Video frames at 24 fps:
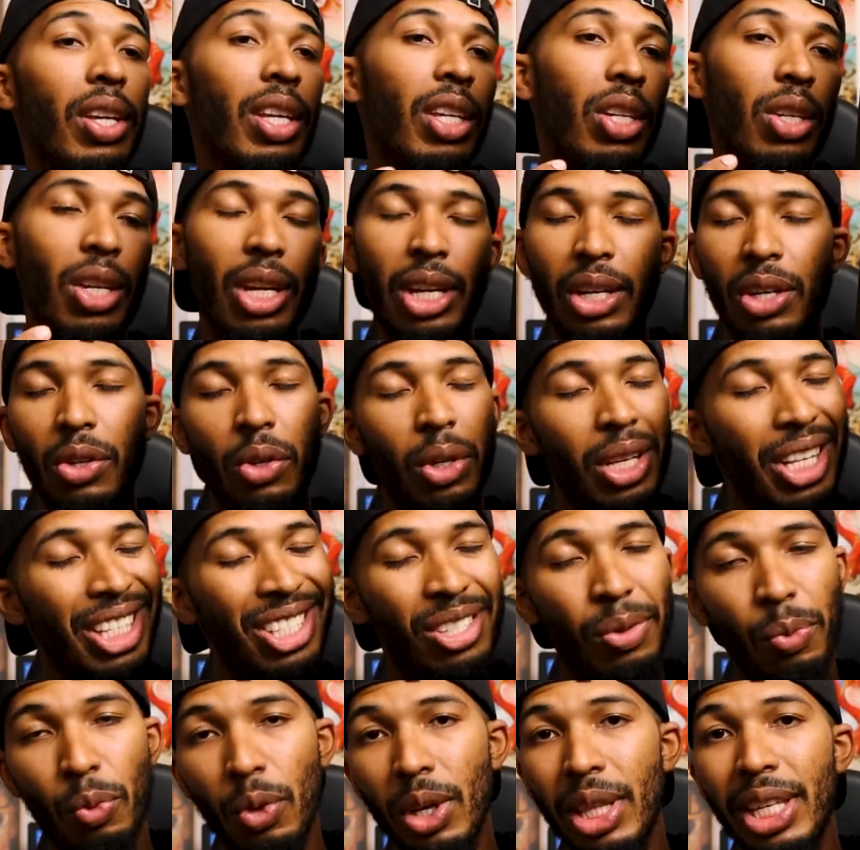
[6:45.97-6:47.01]
You're gonna get
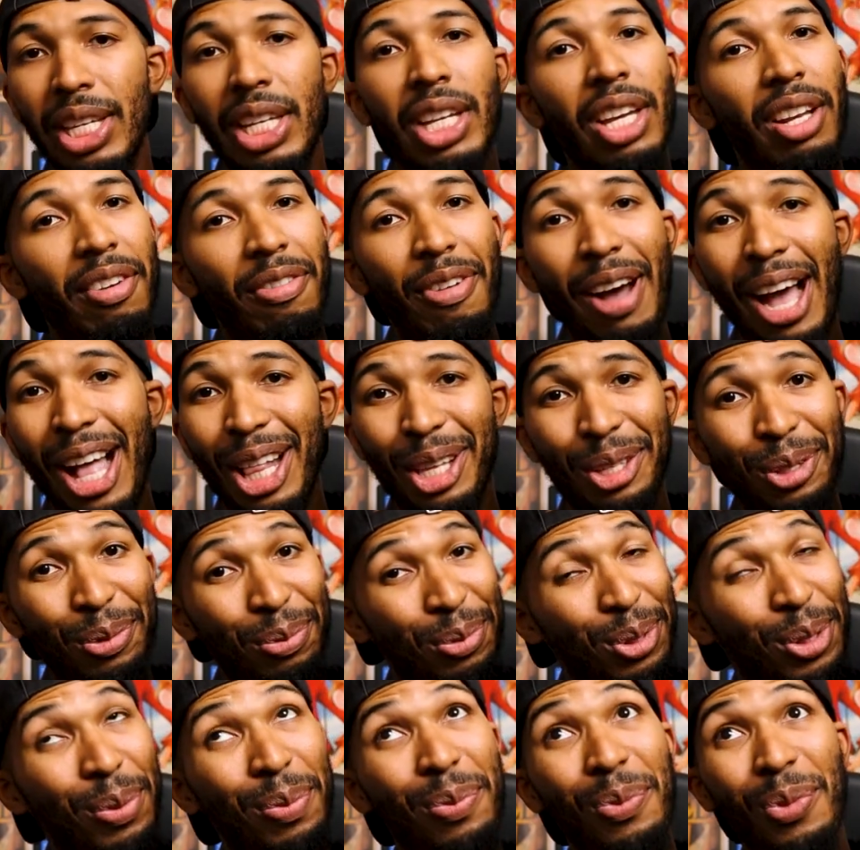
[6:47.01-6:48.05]
some really good
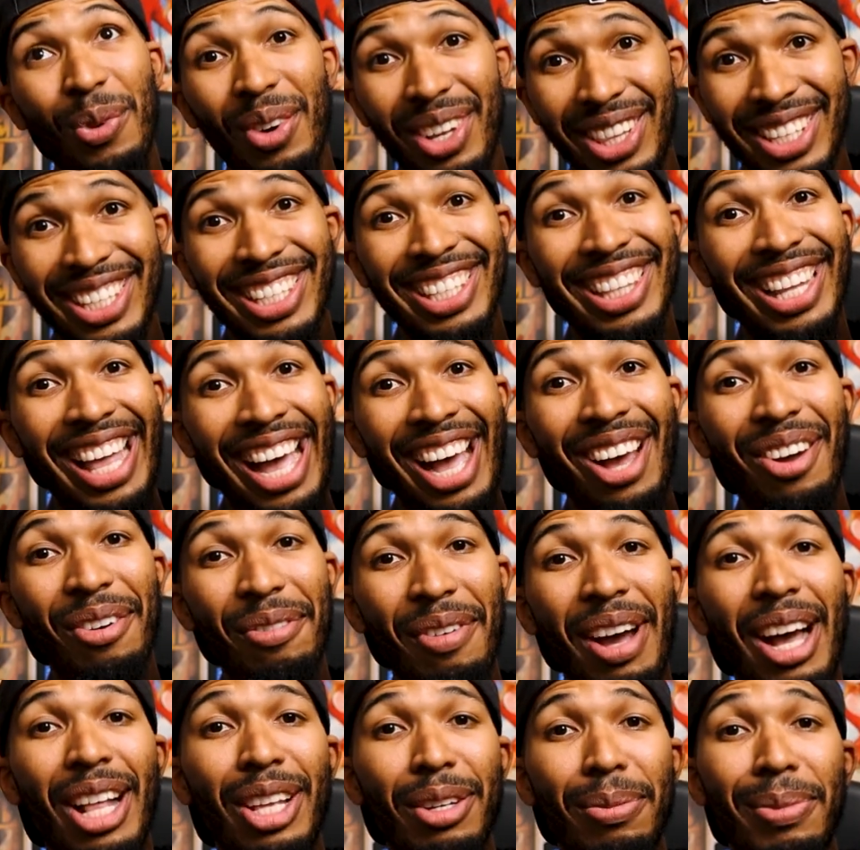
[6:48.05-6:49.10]
volume, some really loud
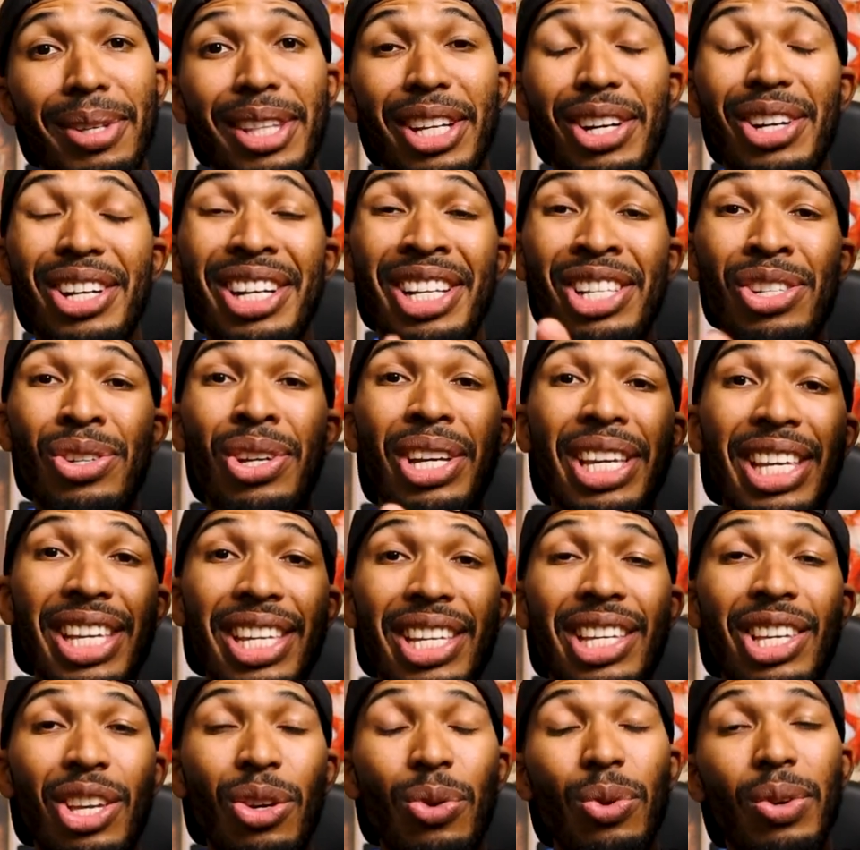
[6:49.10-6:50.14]
volume in there, and then you can
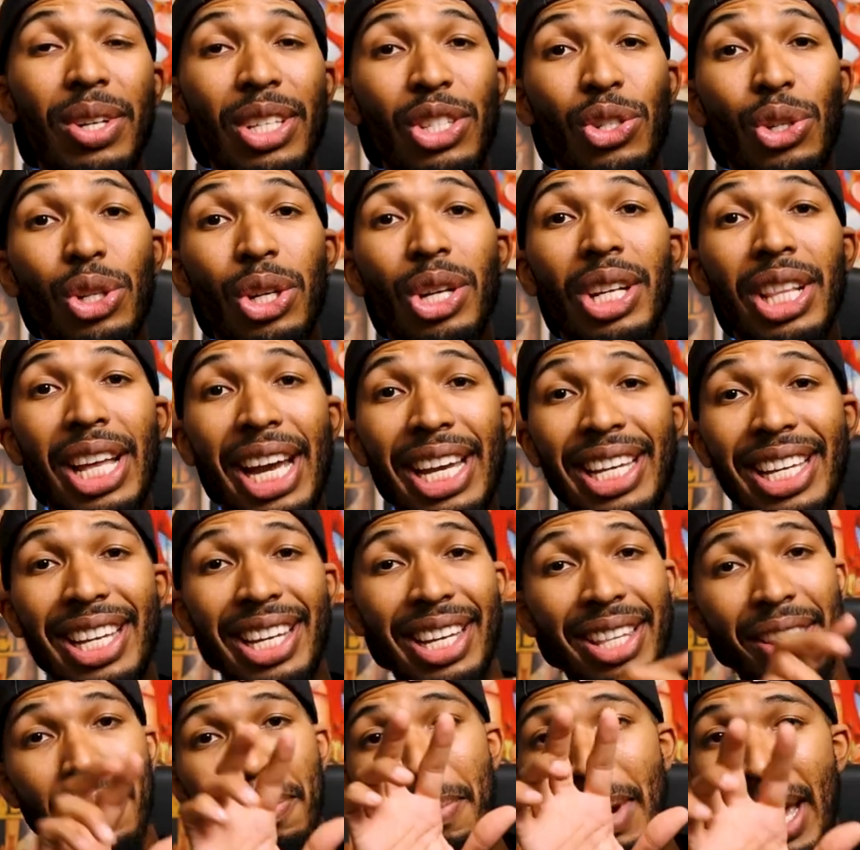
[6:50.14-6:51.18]
EQ it to your
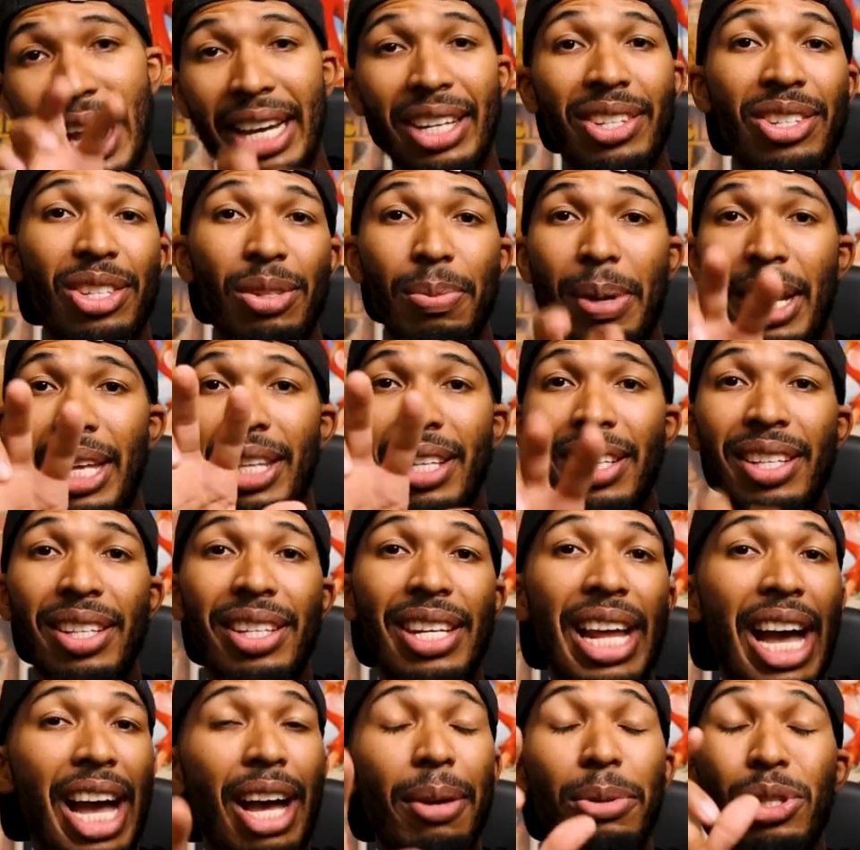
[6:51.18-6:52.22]
liking in the back just by the
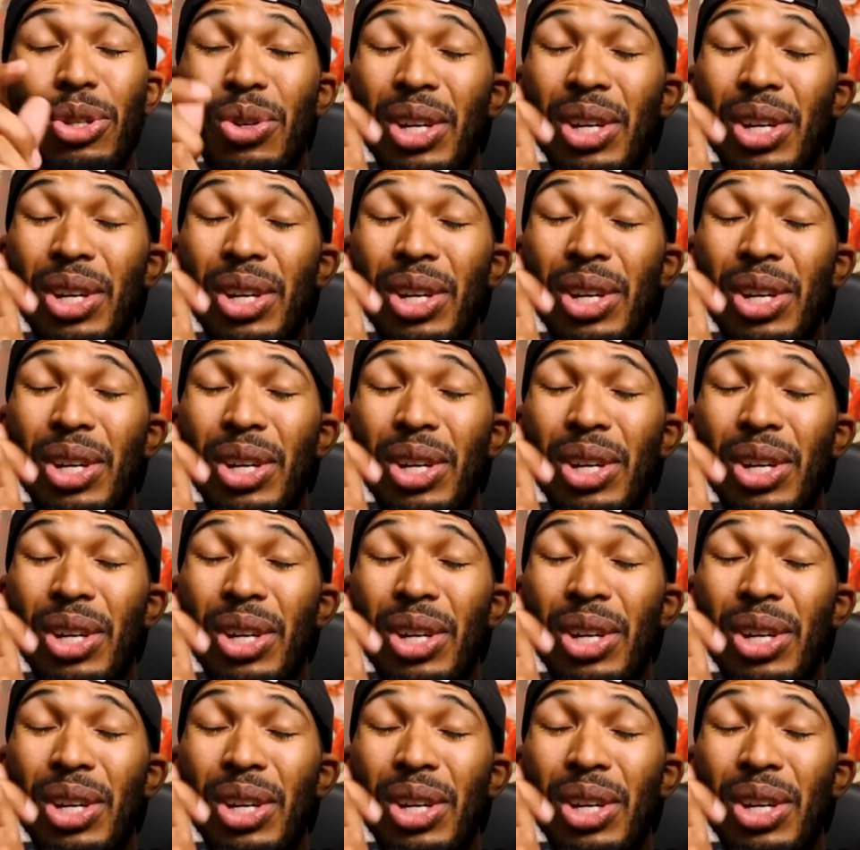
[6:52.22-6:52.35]
knobs.